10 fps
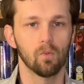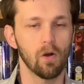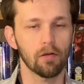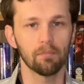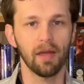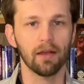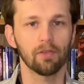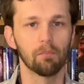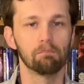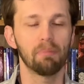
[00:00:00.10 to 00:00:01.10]
Welcome
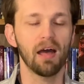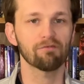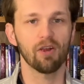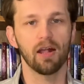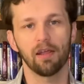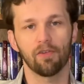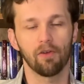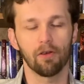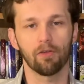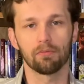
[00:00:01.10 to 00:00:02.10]
back to Bat Fridays
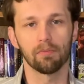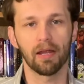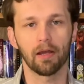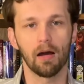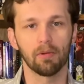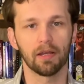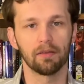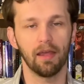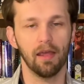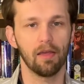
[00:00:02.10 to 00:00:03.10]
here at Superman Comic A
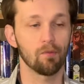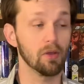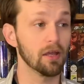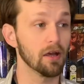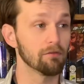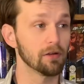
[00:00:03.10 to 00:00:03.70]
Day as we cover